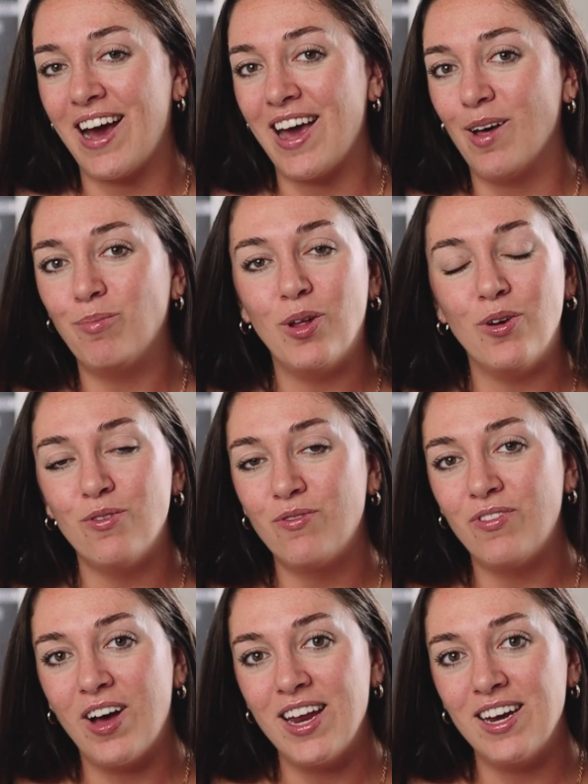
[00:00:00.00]
I upload
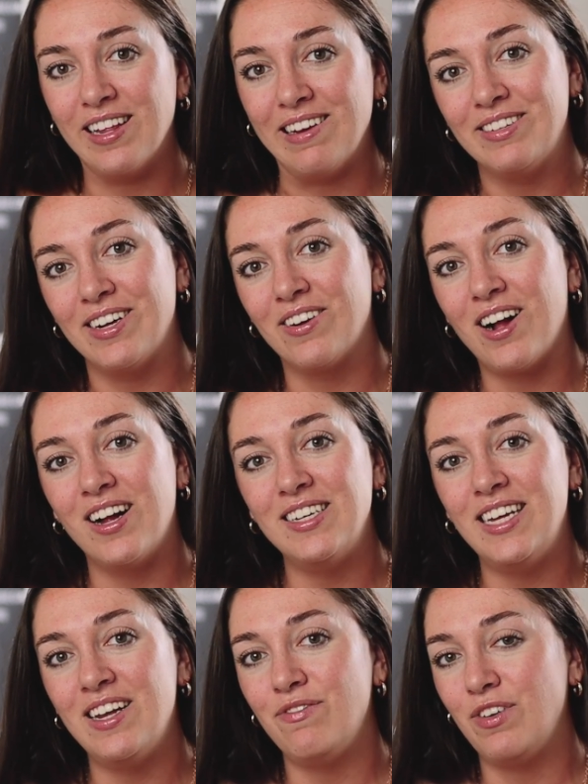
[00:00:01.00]
fun lifestyle
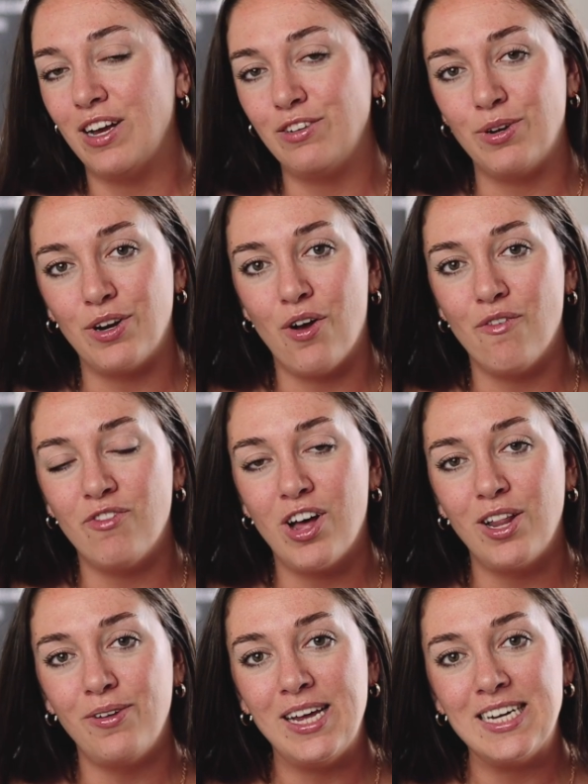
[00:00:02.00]
content. If you guys want to go and
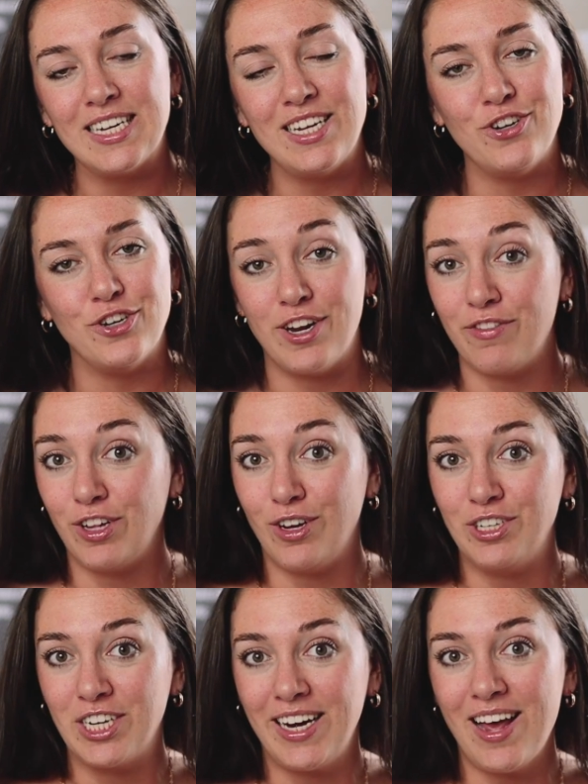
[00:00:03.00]
follow it, you should definitely
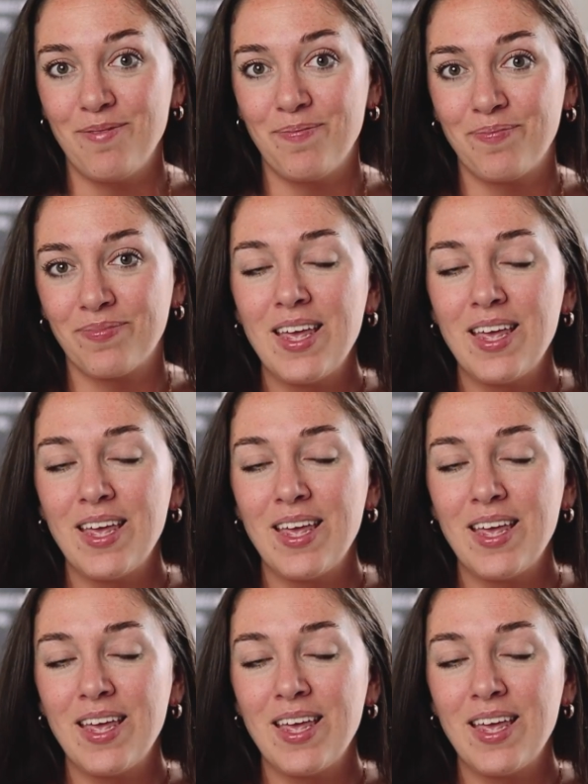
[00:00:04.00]
go check it out.